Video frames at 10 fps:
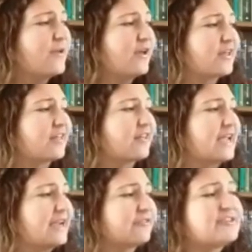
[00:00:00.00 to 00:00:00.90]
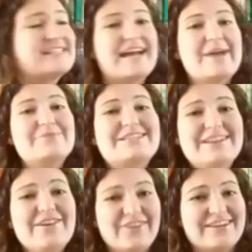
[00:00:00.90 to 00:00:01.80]
Uh, every time
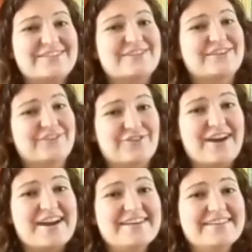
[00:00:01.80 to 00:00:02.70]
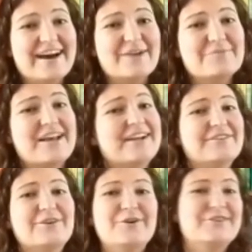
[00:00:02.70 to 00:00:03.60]
she thinks they're great, I'm like,
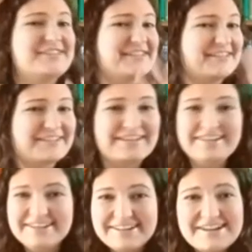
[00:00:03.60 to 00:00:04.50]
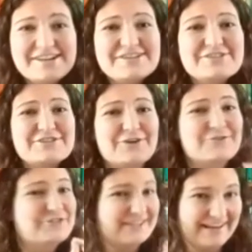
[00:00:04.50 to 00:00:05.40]
no, this is so
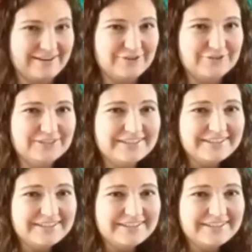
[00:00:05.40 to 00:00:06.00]
shallow.